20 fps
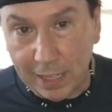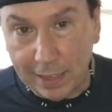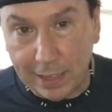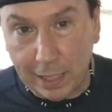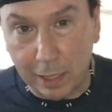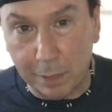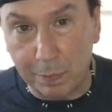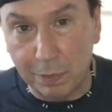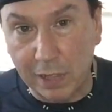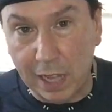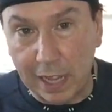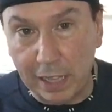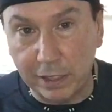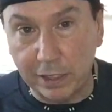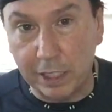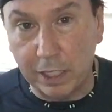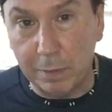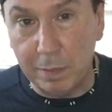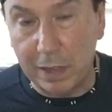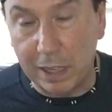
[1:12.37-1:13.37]
they'd apply a
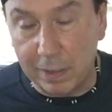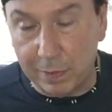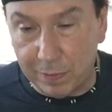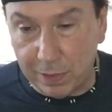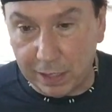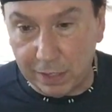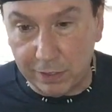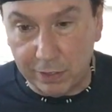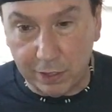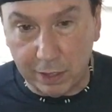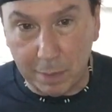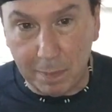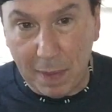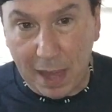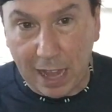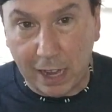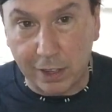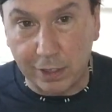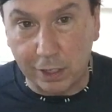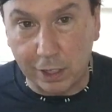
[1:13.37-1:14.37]
little bit of it to the
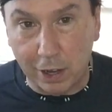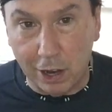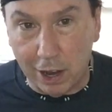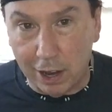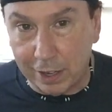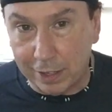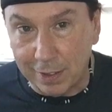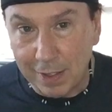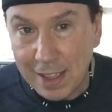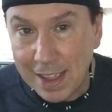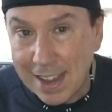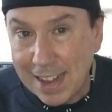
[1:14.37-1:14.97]
back of the card.